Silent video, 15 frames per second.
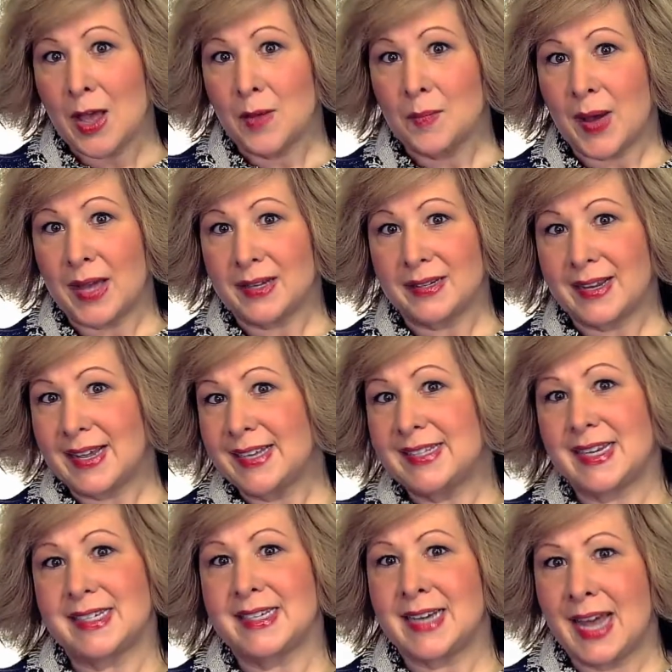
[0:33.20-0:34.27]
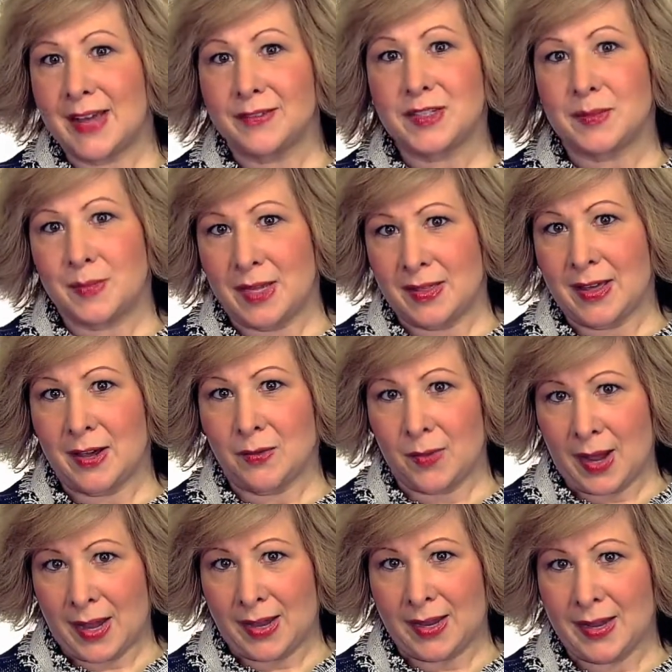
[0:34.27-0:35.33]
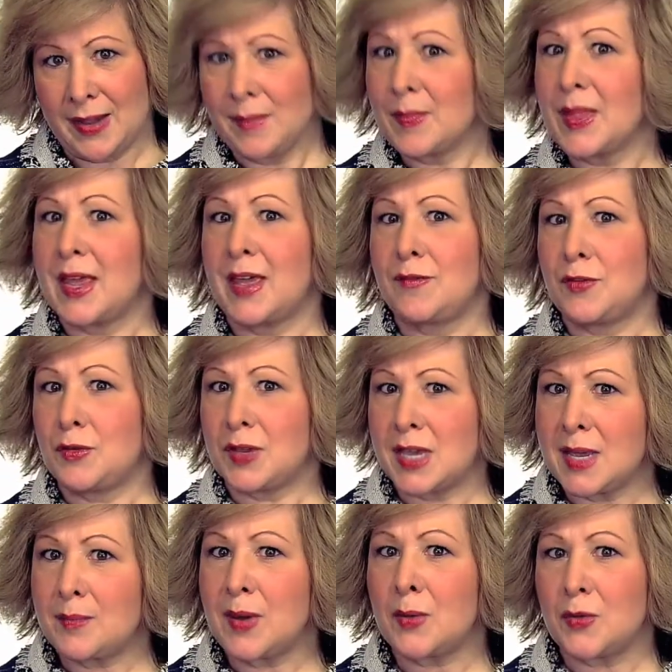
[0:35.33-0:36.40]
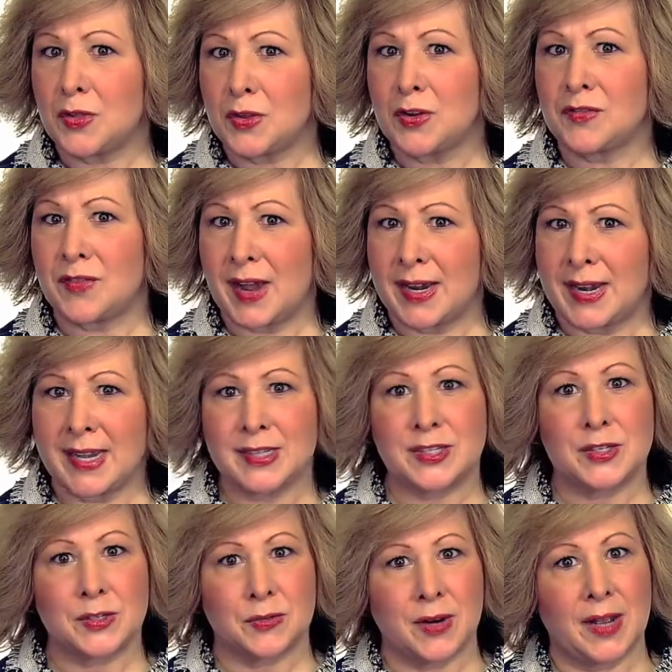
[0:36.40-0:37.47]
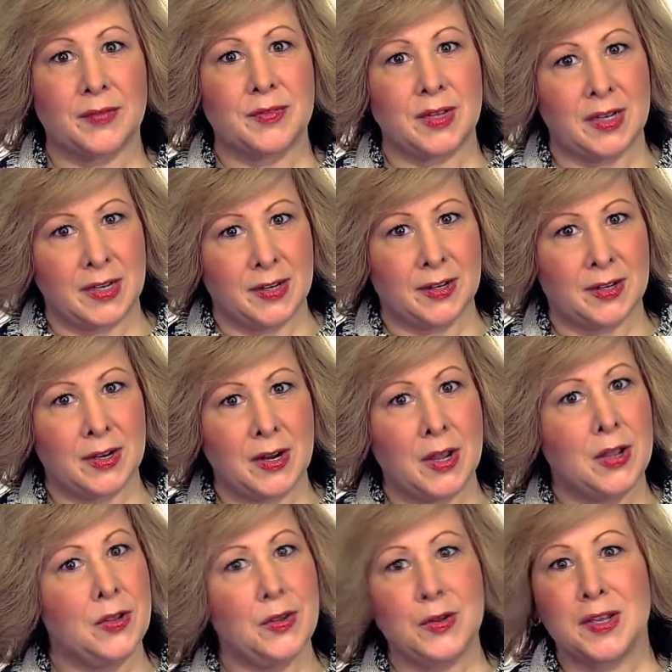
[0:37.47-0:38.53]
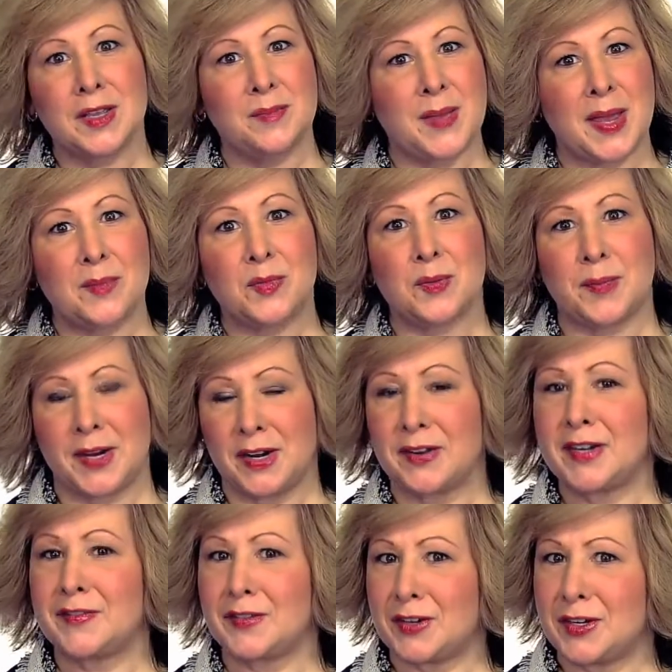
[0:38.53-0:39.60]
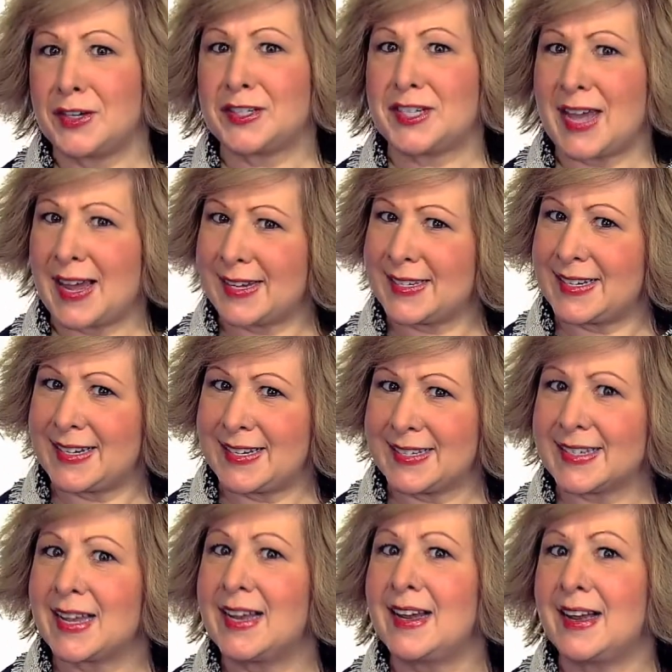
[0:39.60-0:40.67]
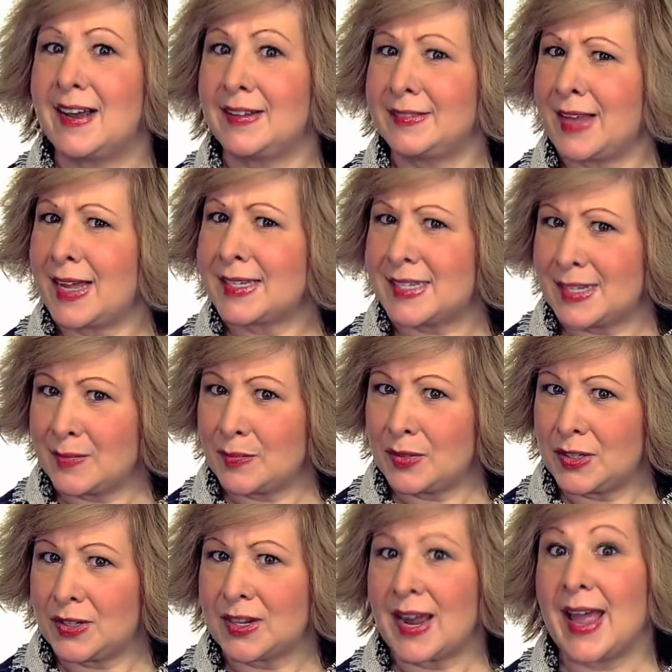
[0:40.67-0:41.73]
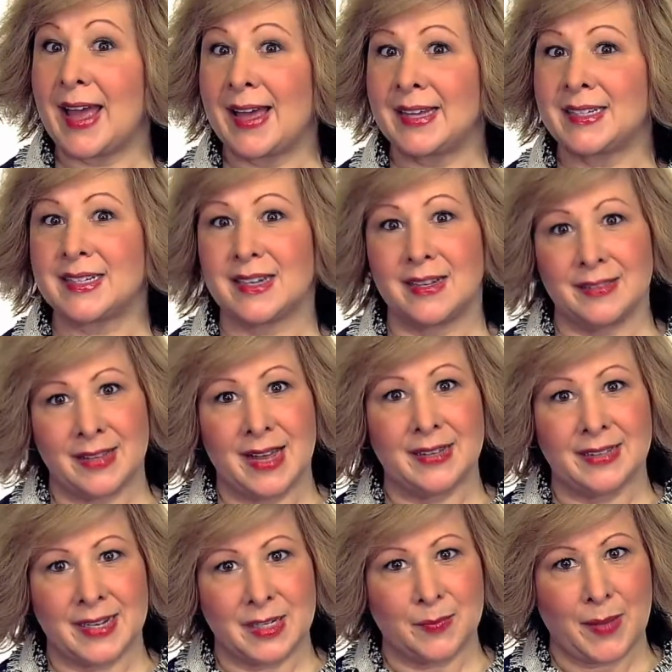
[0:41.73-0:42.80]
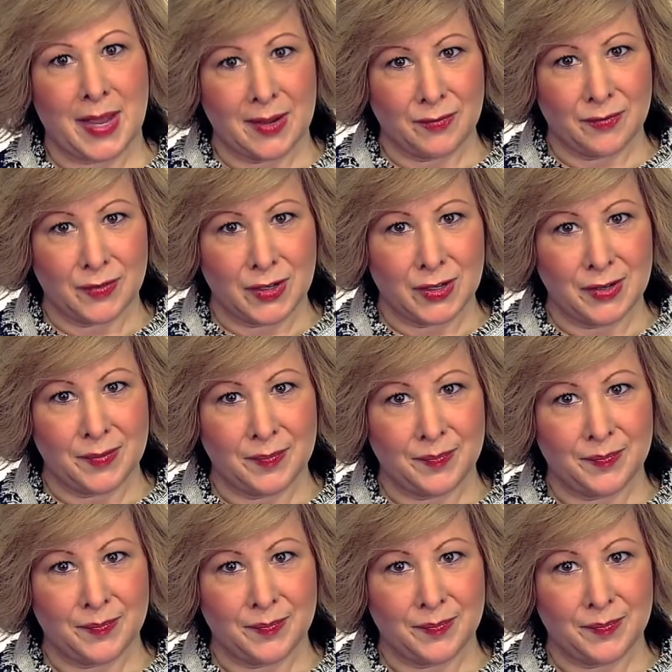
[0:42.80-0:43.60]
But it doesn't have to be that way. If you keep up with your finances throughout the year, you can make preparing for your taxes a lot simpler and a lot less painful.